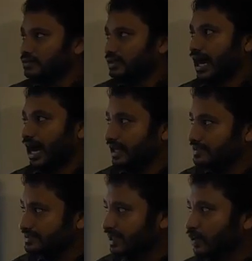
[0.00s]
The
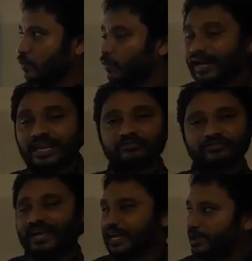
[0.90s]
answer will
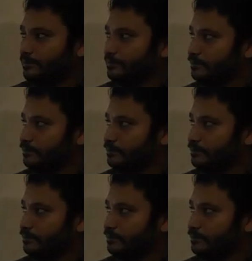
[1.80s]
be,